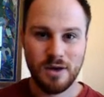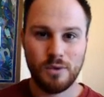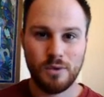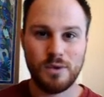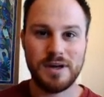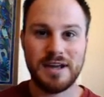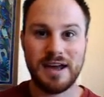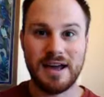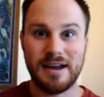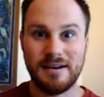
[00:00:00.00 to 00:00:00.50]

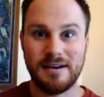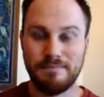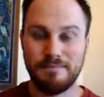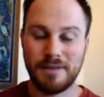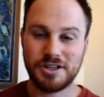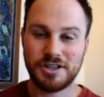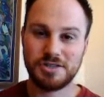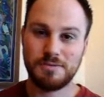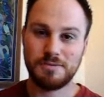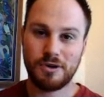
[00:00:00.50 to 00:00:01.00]
we get
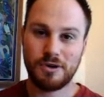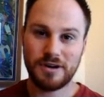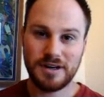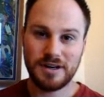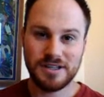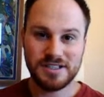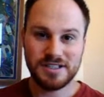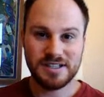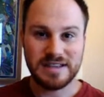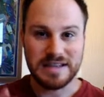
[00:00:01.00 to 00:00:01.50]
much more
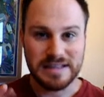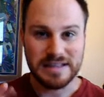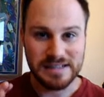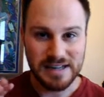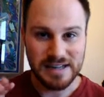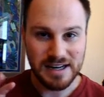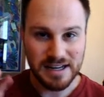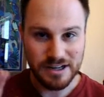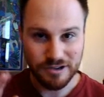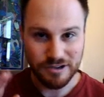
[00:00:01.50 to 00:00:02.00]
into the
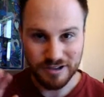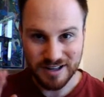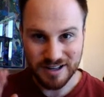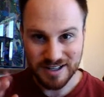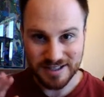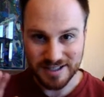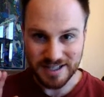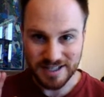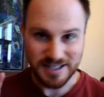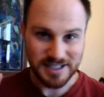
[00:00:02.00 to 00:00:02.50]
nitty-gritty
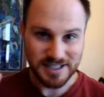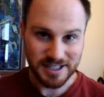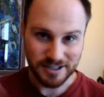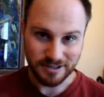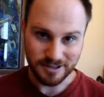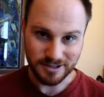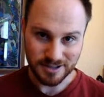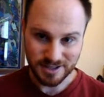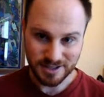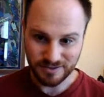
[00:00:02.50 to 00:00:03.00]

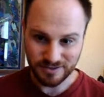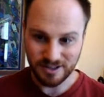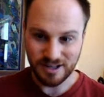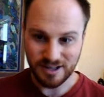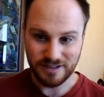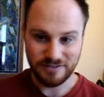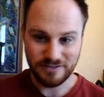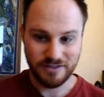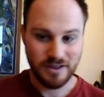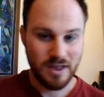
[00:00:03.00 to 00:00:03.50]
details of
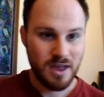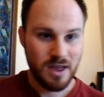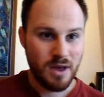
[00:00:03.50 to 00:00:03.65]
life.